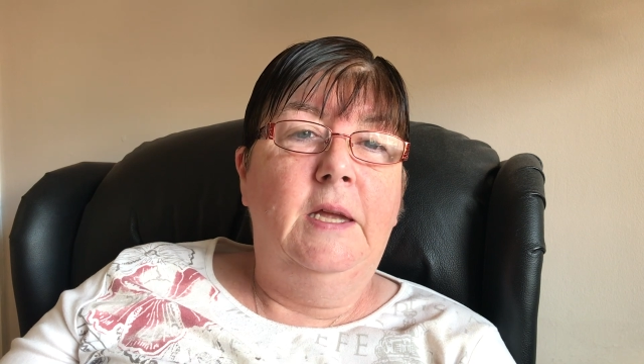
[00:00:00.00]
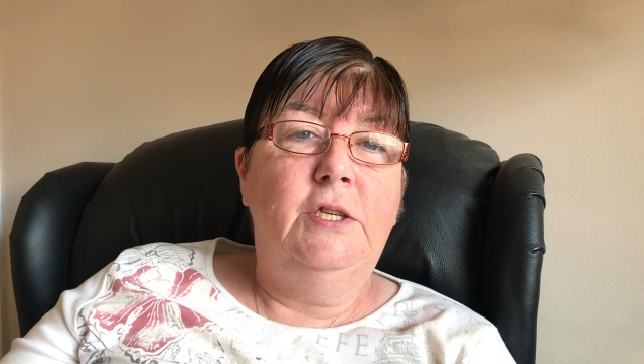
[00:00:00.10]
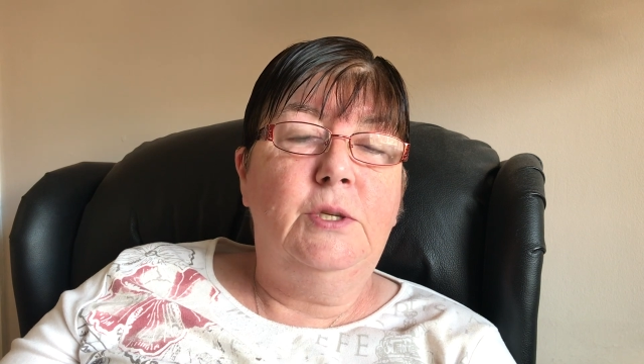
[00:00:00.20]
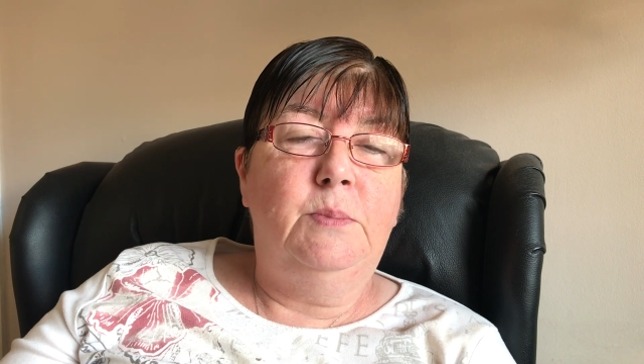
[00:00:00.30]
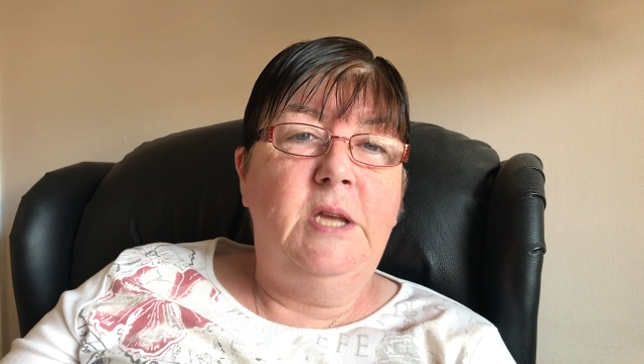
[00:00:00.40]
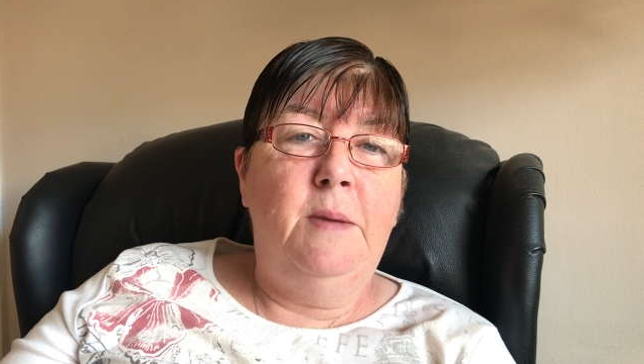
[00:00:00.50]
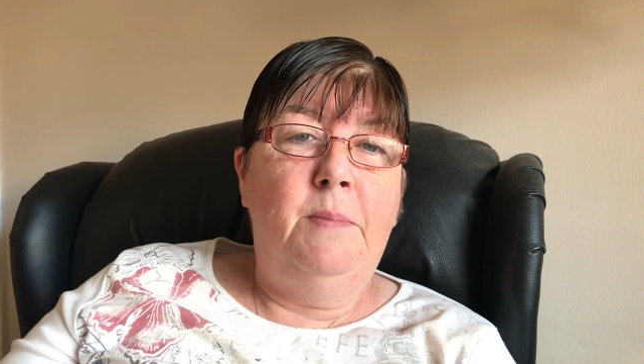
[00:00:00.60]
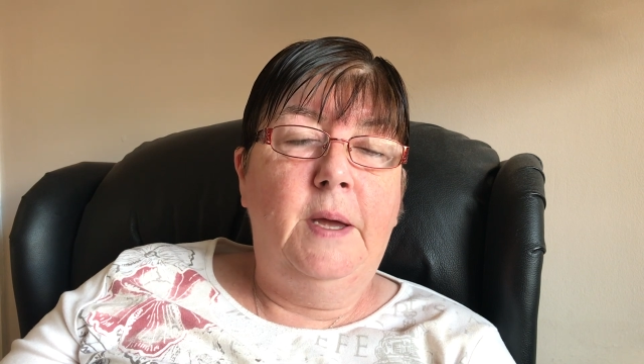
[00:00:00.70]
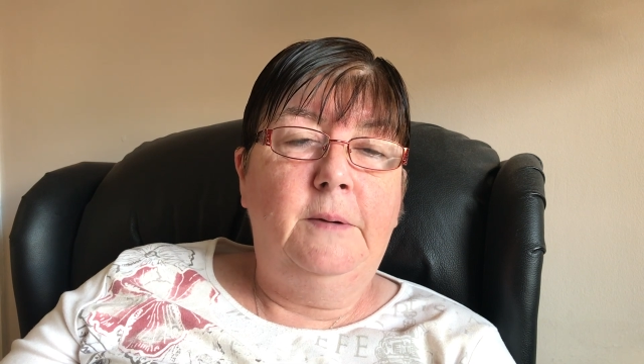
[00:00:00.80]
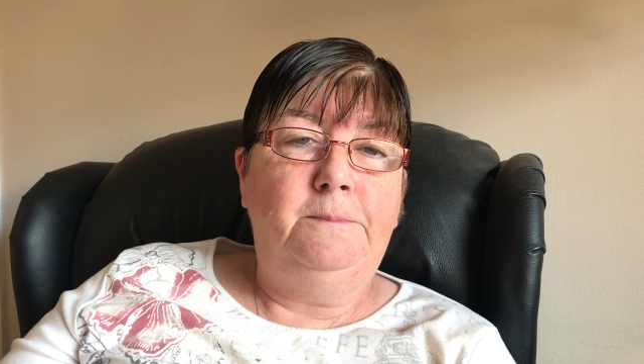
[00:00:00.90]
in
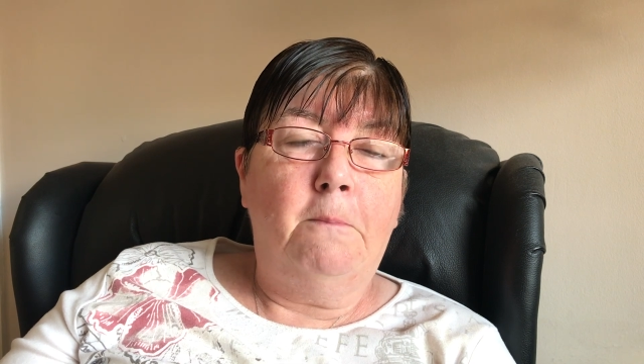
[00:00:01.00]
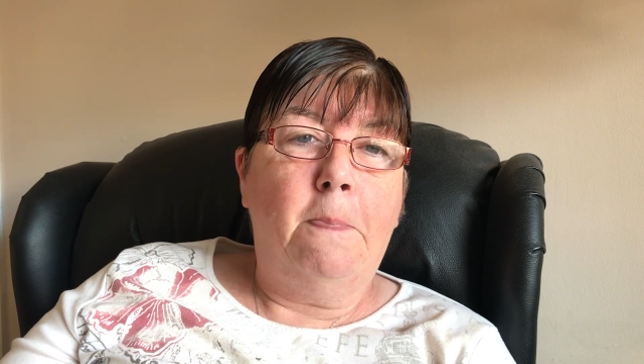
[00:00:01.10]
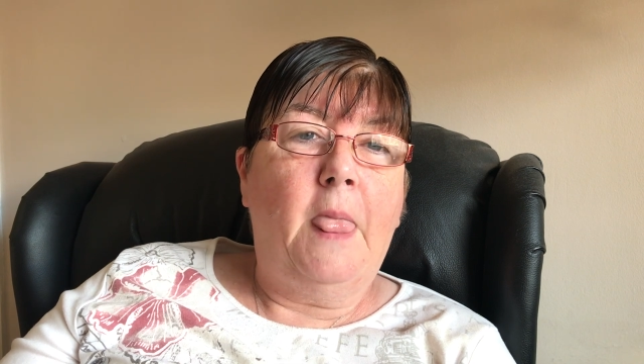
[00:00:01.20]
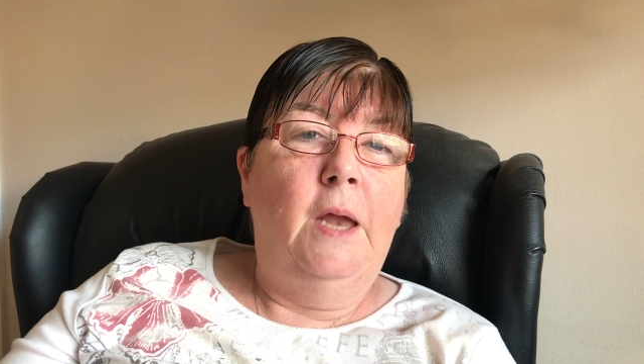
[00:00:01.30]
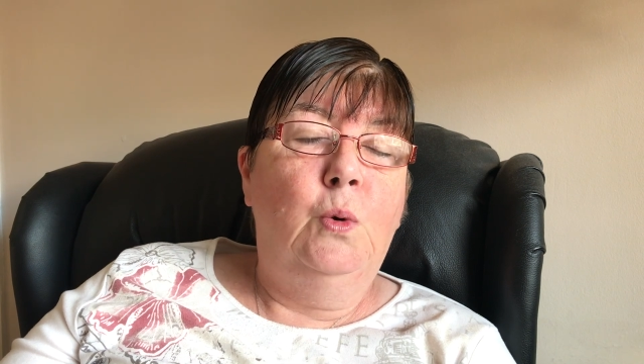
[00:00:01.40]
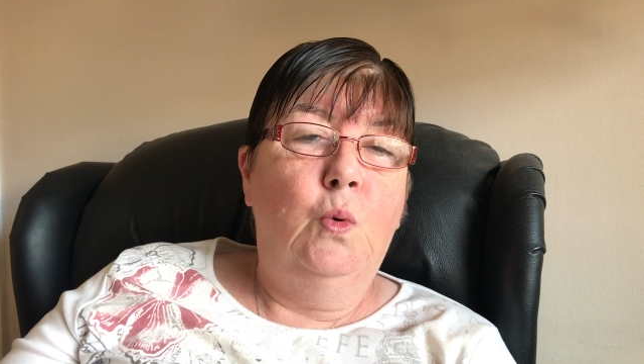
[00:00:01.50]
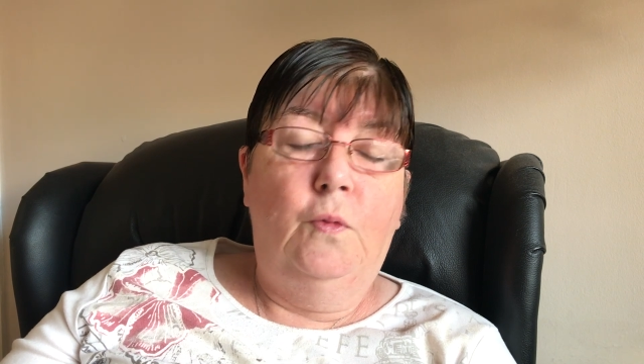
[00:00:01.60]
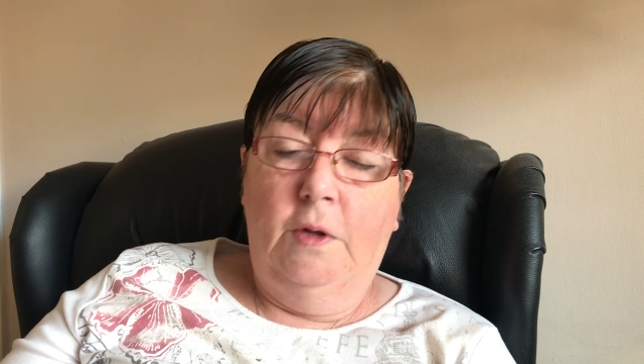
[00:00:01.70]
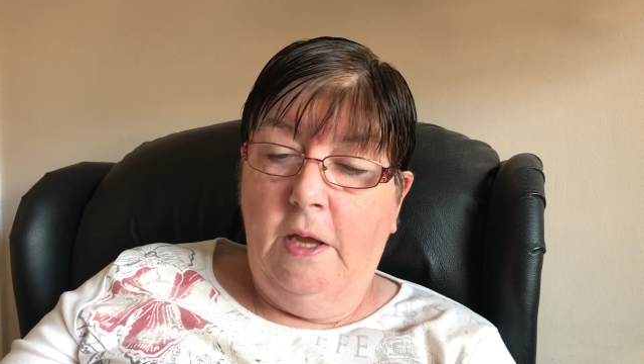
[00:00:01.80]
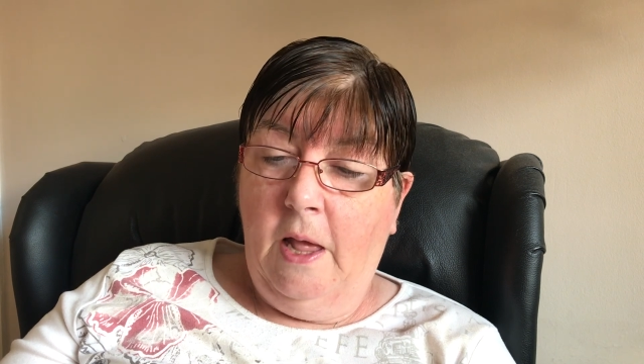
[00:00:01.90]
September, and
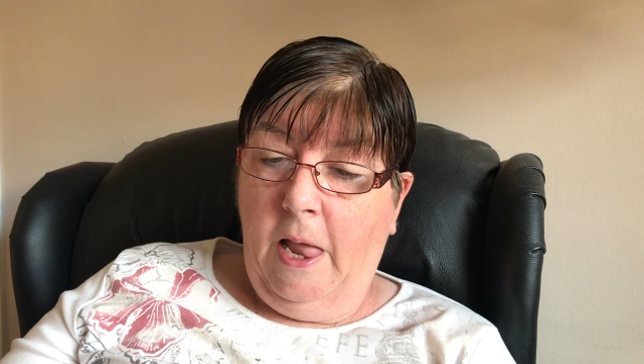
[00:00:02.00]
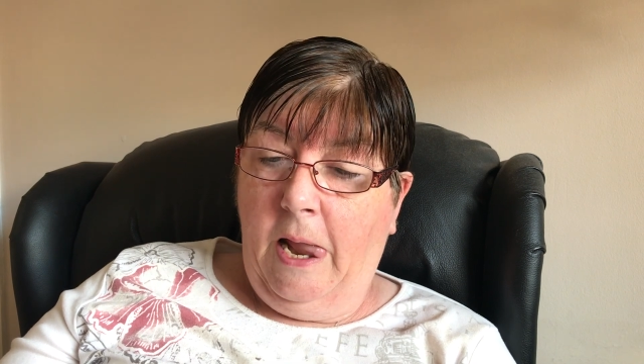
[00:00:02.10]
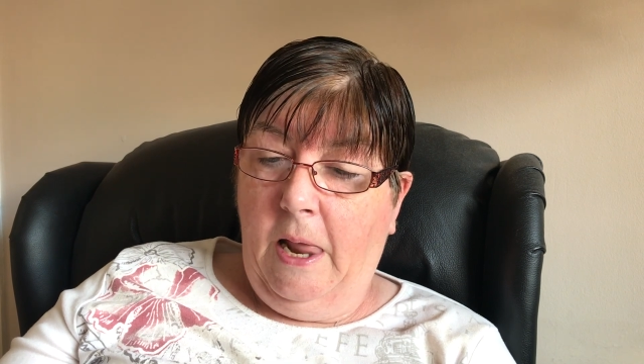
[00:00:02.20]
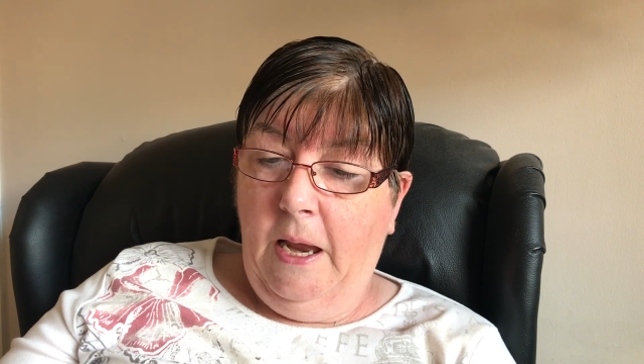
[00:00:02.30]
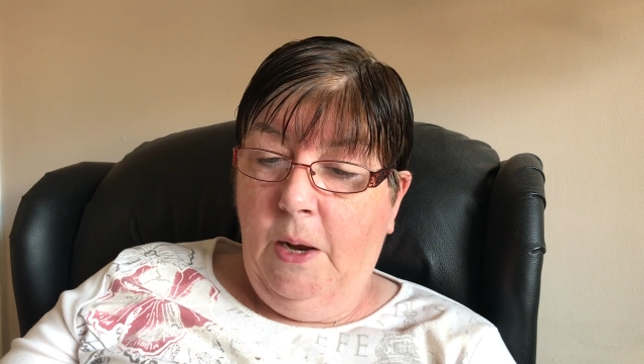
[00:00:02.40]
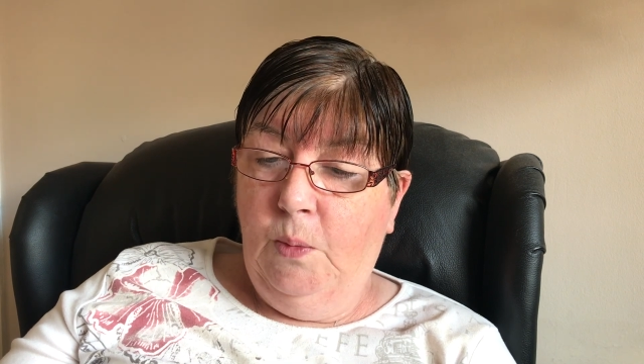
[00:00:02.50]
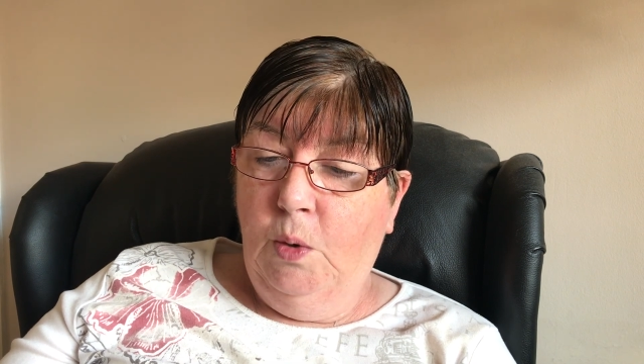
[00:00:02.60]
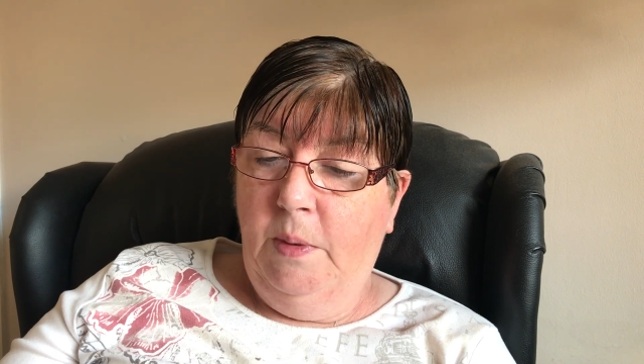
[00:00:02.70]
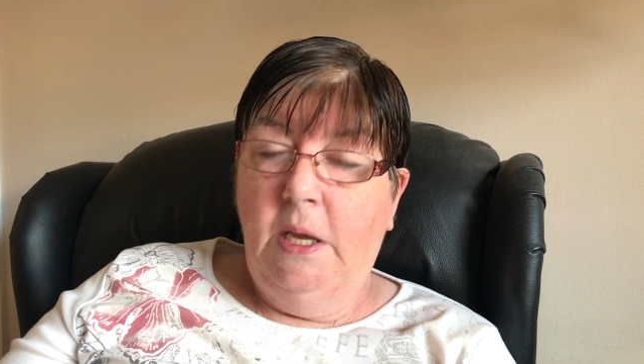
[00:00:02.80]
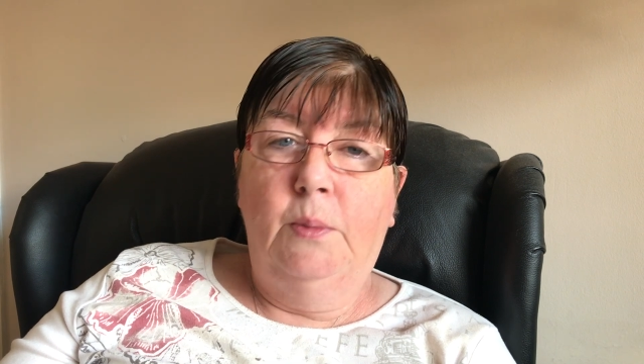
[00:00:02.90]
hopefully
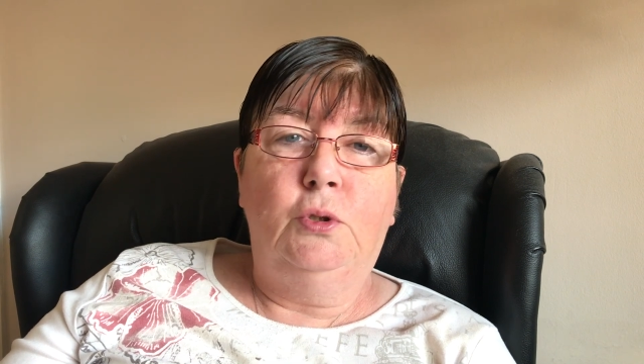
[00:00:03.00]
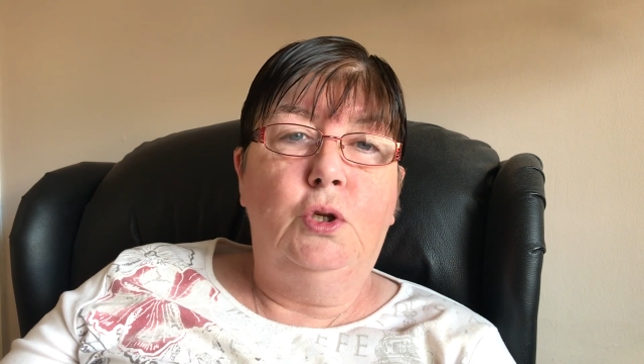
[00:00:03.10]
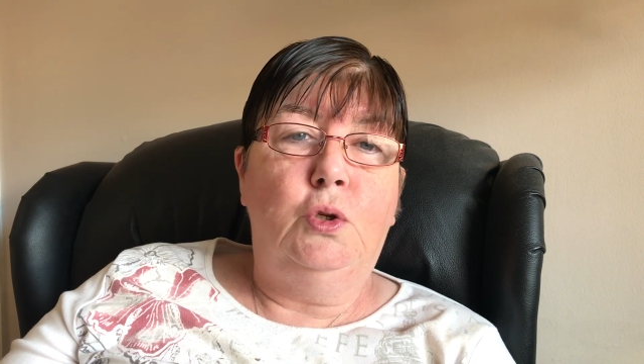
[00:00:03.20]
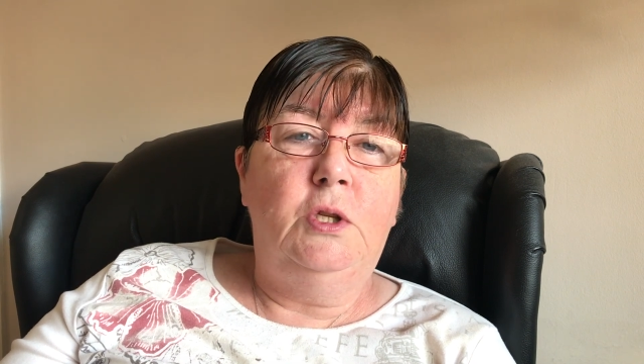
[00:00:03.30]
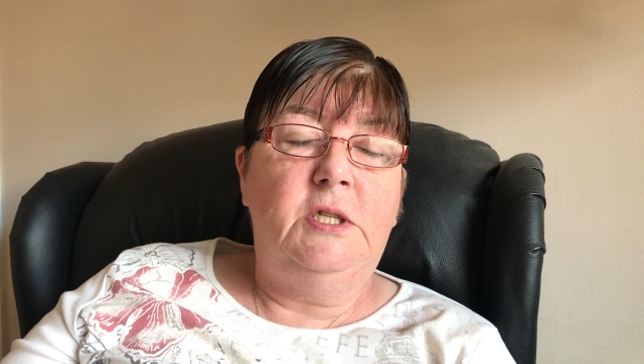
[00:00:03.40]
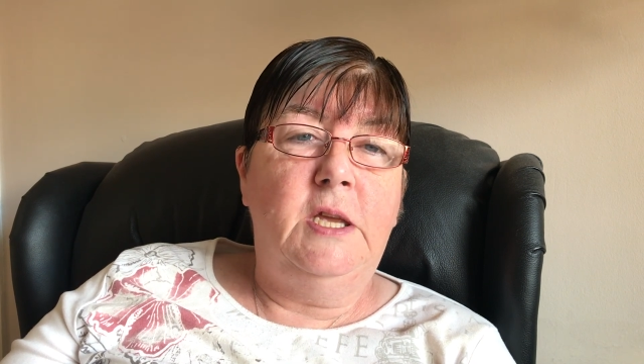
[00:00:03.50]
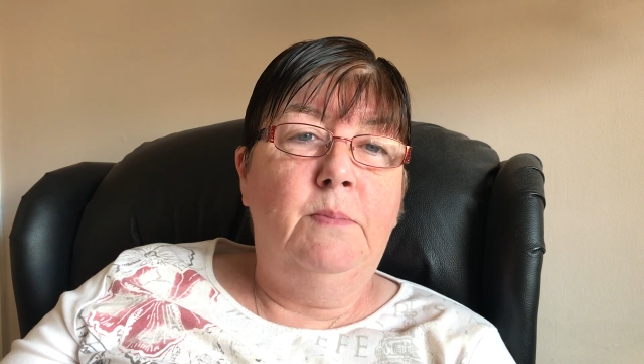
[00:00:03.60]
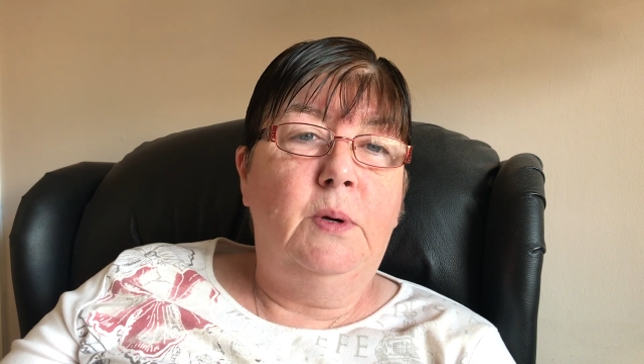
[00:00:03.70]
we'll be able to do the same.